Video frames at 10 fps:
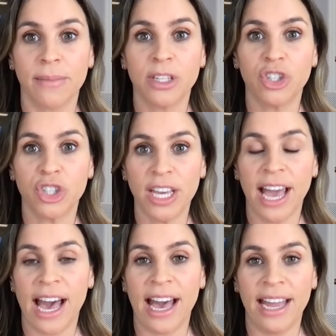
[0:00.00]
I mean, she
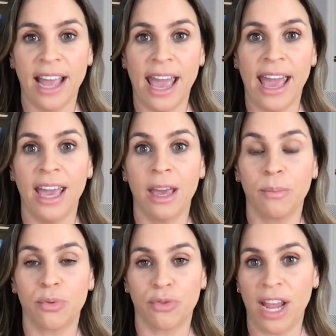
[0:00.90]
had a
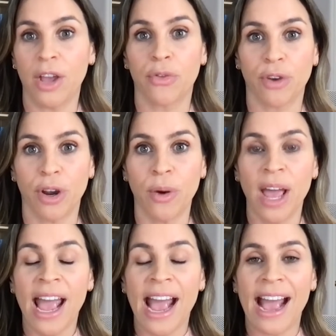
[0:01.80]
breakthrough
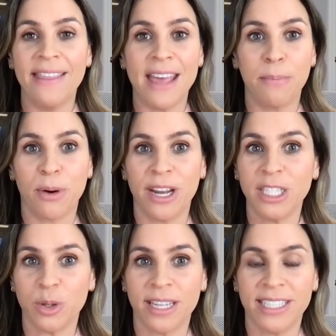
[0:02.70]
and they put
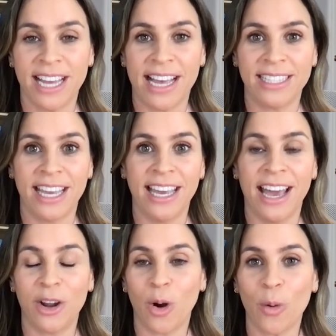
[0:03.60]
it to the test. He
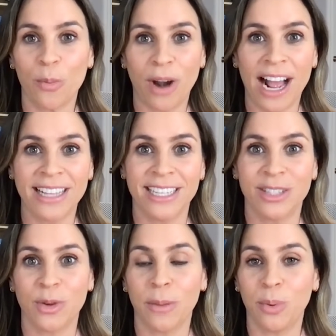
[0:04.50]
had a home
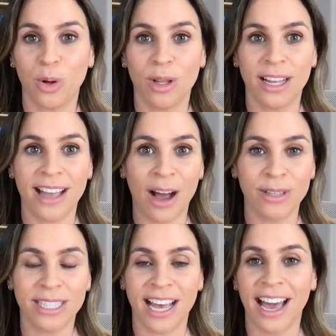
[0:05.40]
practice with a pool
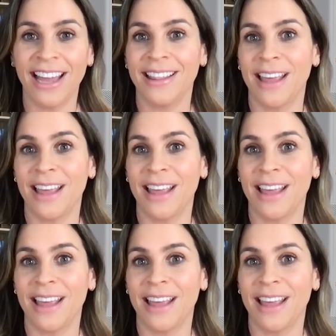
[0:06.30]
outside.